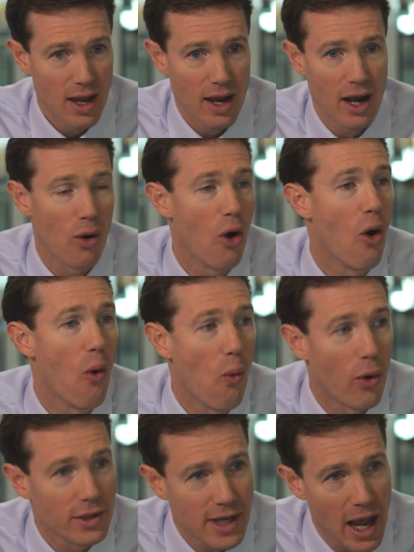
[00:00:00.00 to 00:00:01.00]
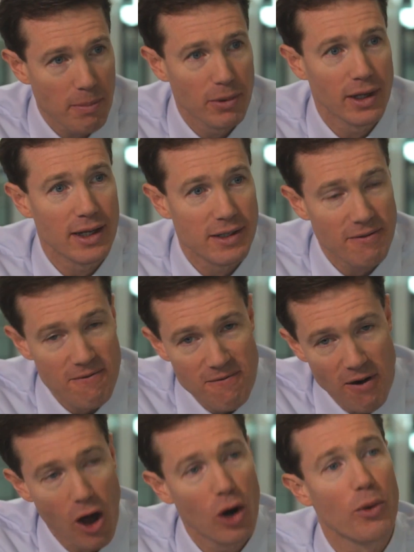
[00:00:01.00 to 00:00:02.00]
Now, what's happening is,
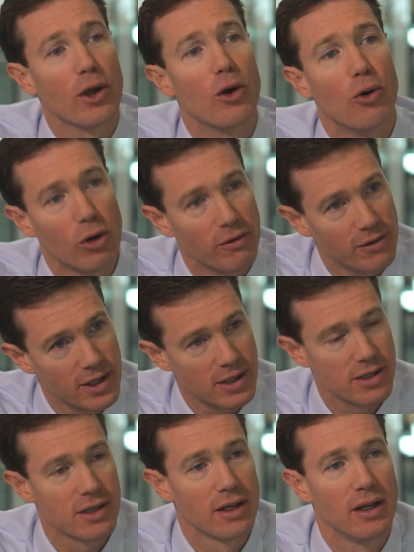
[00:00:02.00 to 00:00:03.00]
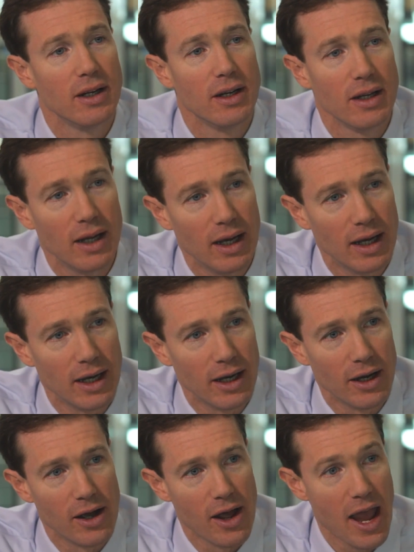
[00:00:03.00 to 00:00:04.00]
following all of this
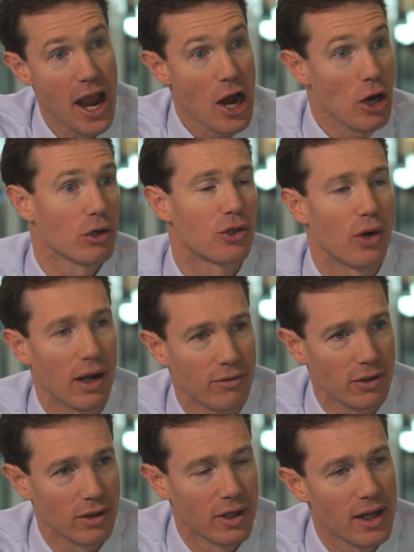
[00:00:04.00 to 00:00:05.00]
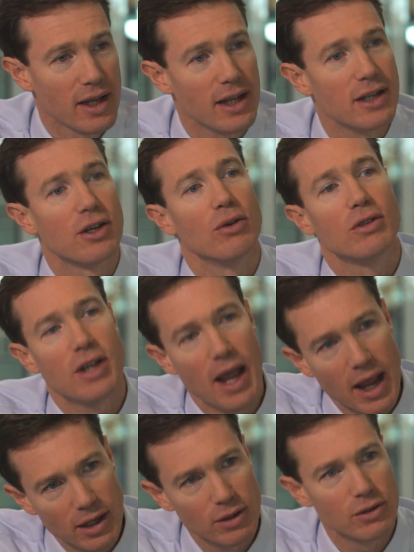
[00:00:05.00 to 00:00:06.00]
air travel, is
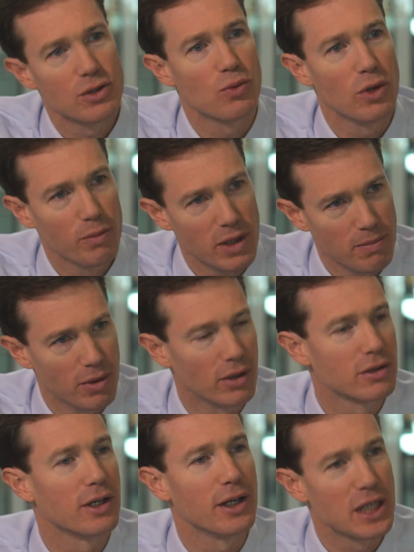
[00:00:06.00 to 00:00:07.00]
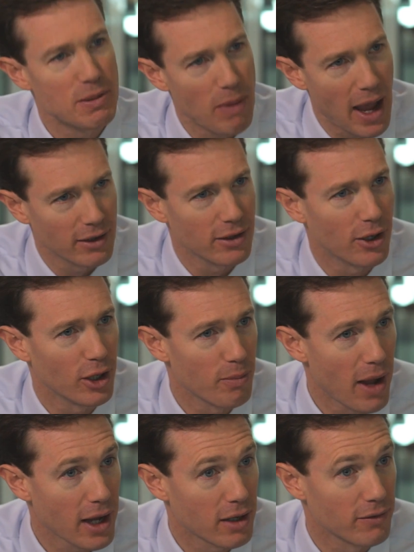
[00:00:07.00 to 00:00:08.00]
hotels will be built and expanded on the
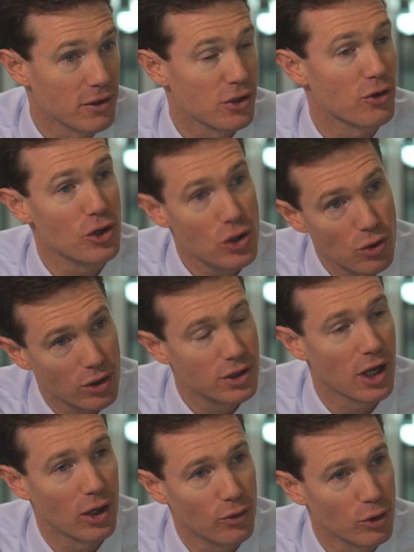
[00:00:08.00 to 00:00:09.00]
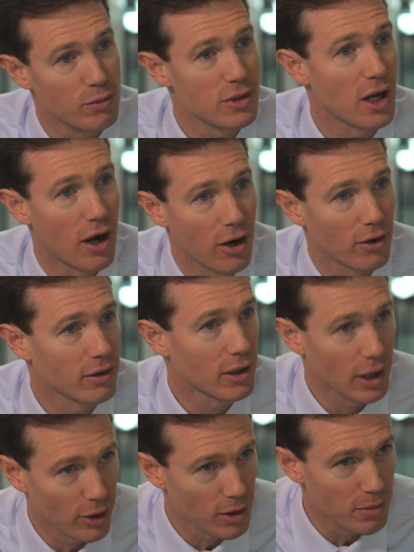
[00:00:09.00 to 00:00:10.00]
back of this. So new hotel rooms are
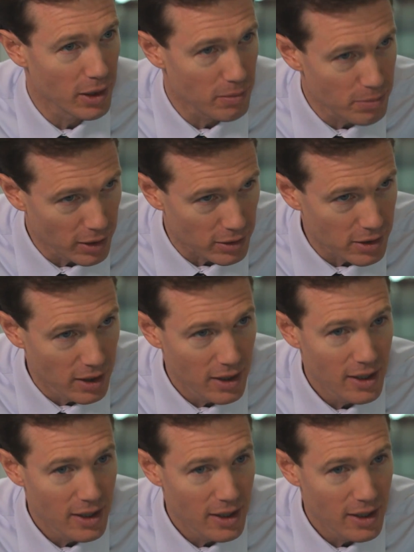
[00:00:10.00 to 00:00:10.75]
clearly being built.